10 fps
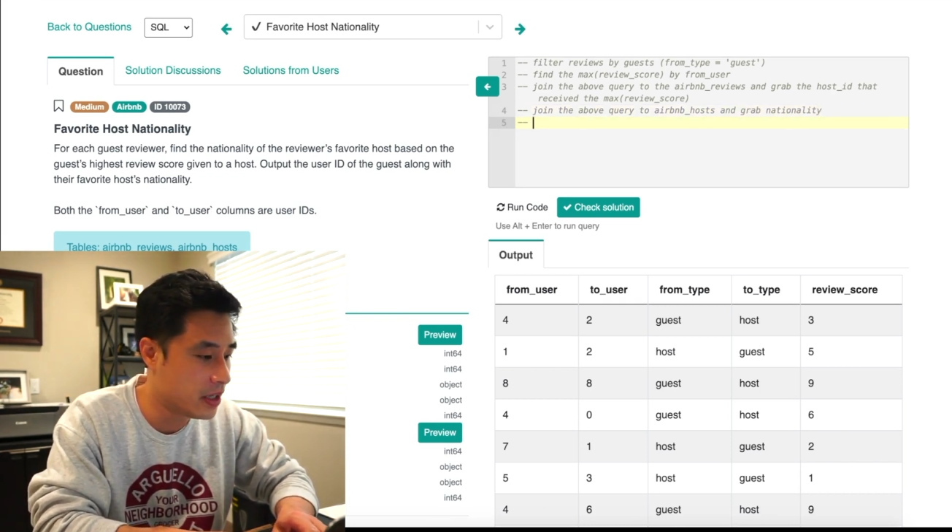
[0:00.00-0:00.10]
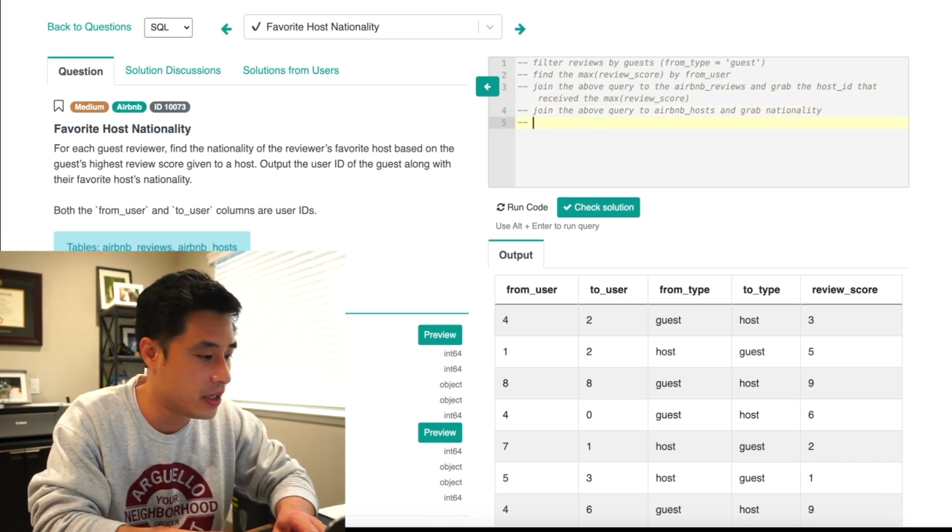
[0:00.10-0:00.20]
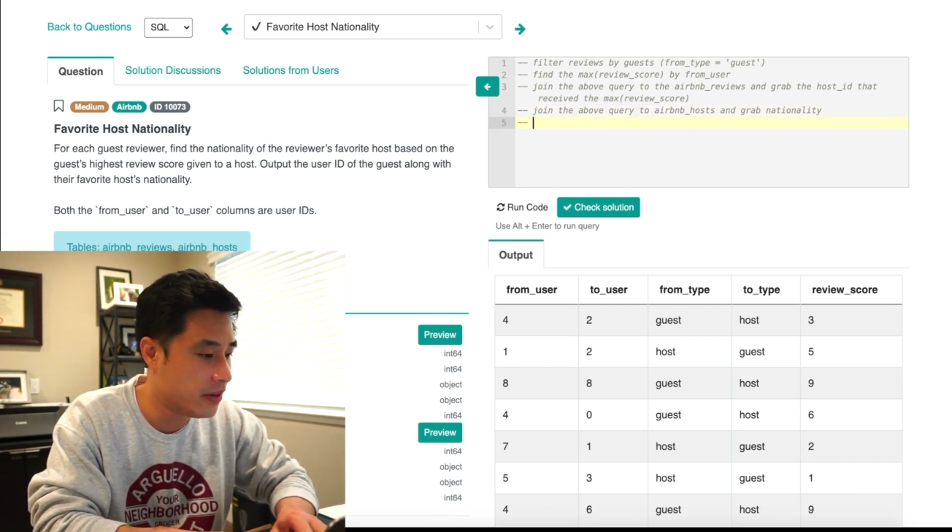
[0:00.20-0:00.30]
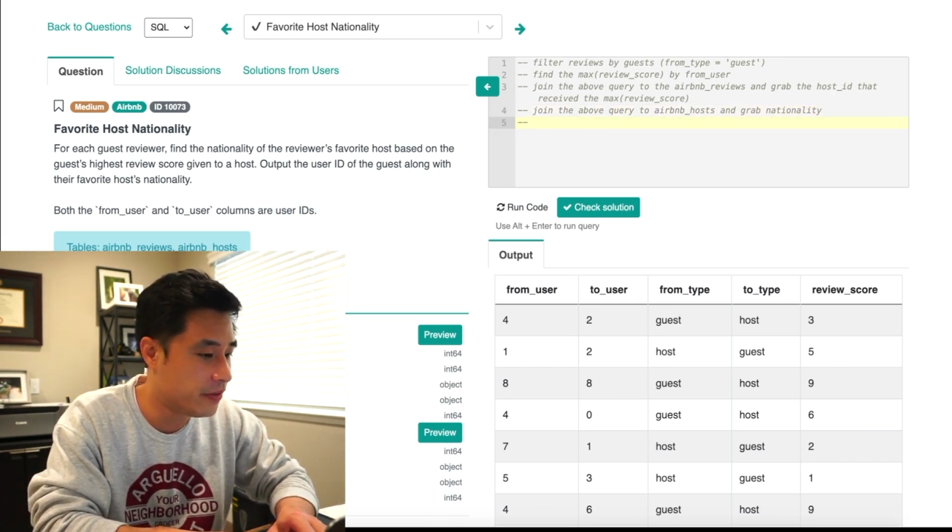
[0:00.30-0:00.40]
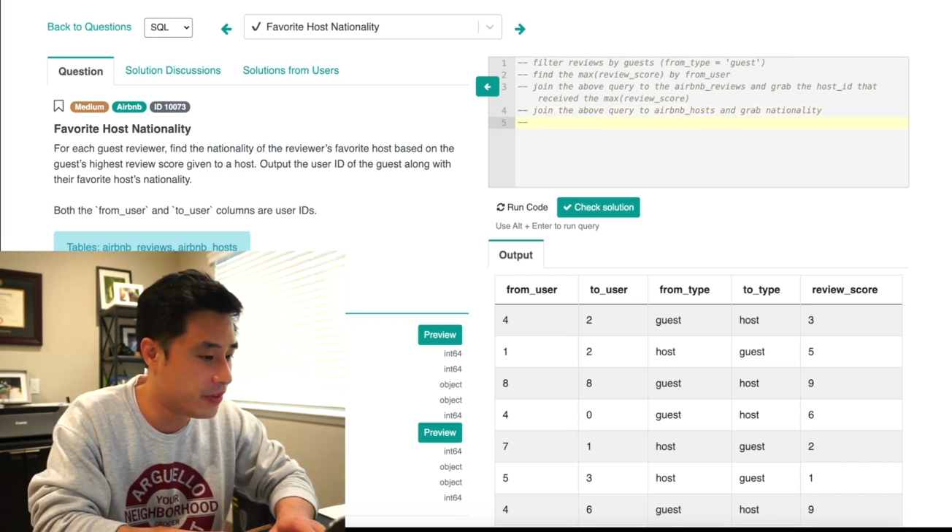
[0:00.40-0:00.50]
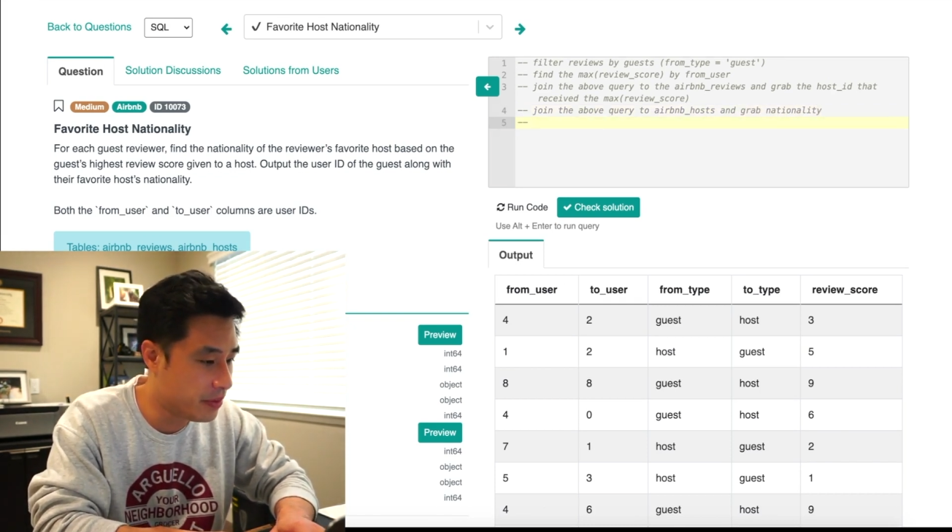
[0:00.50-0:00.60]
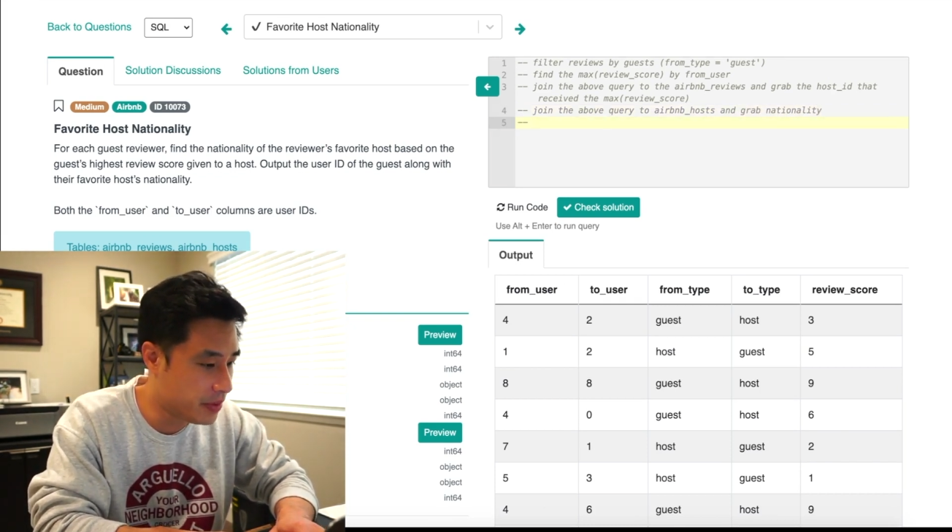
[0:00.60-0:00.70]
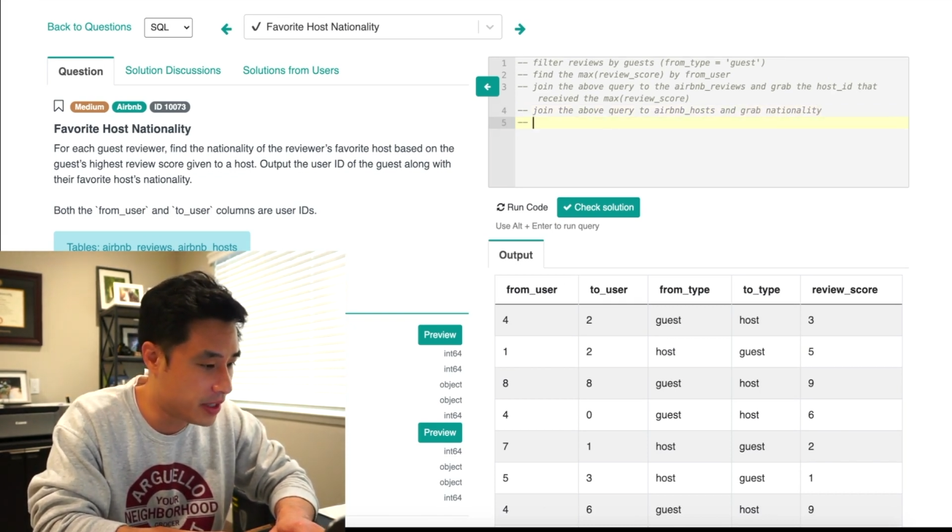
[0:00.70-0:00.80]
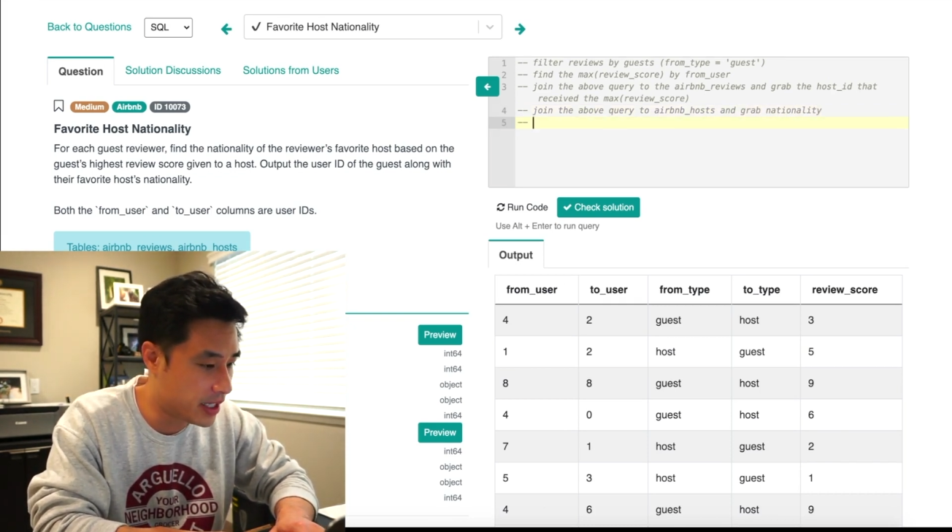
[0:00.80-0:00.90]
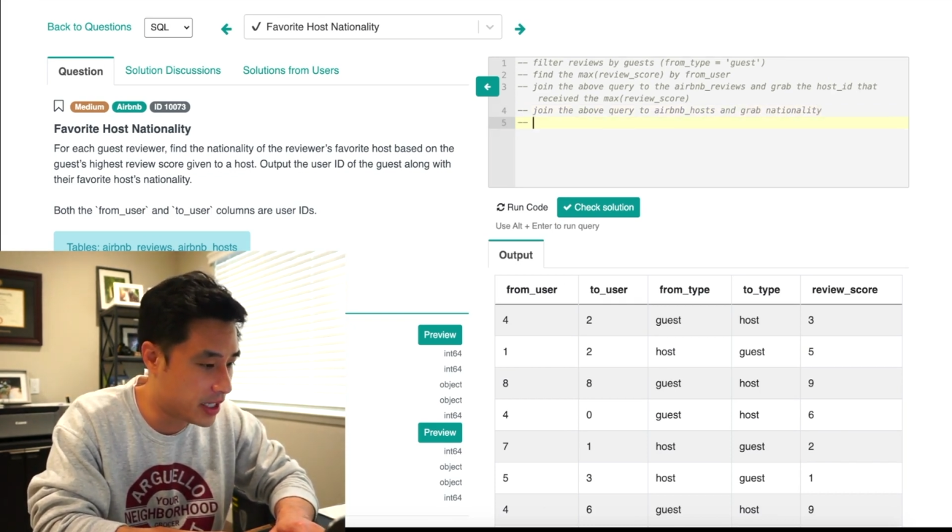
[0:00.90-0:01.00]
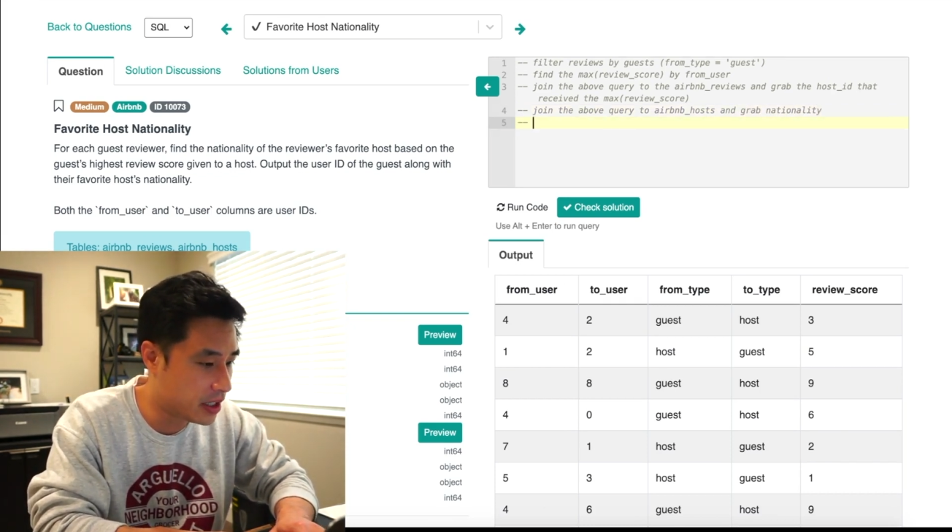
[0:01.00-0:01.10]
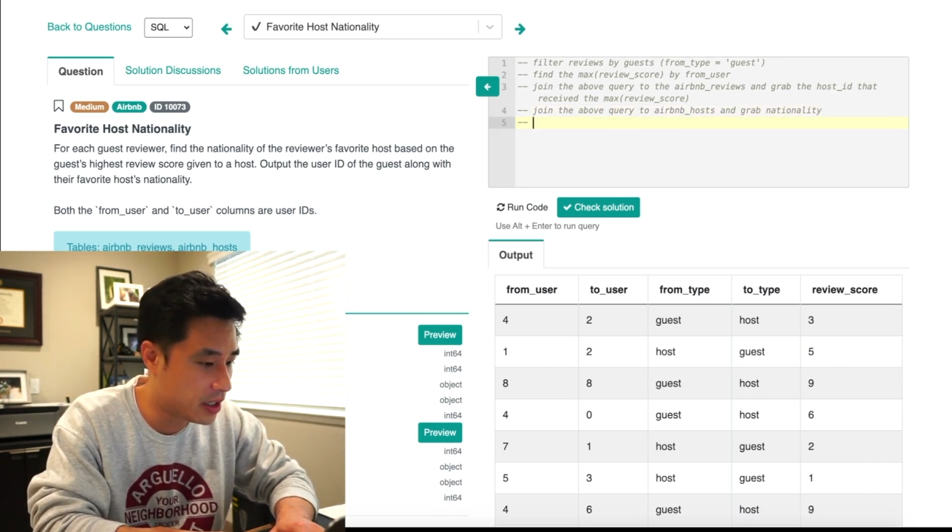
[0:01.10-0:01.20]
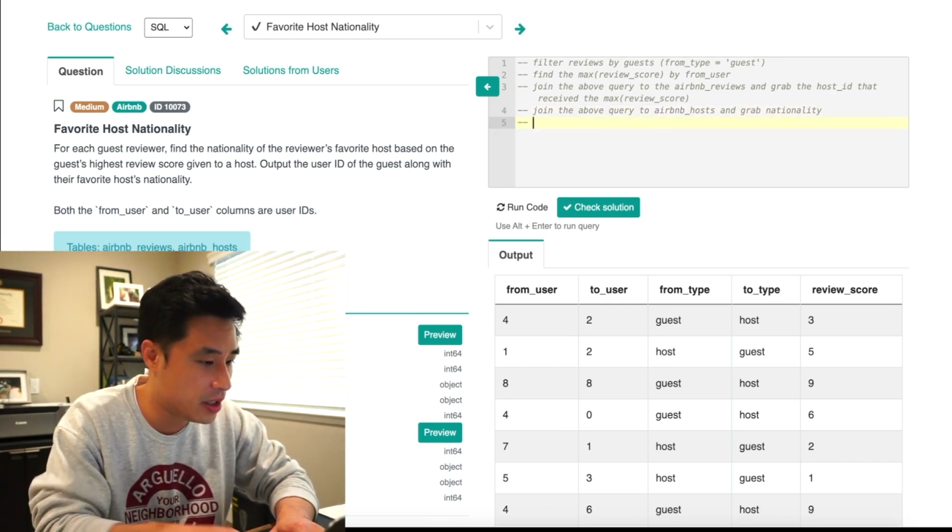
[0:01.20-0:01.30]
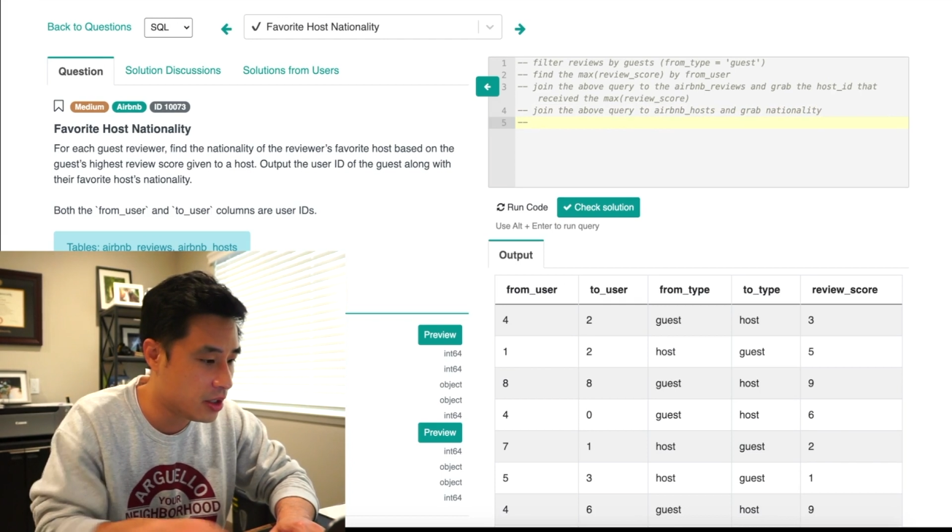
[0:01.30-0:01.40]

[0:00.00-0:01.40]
From there,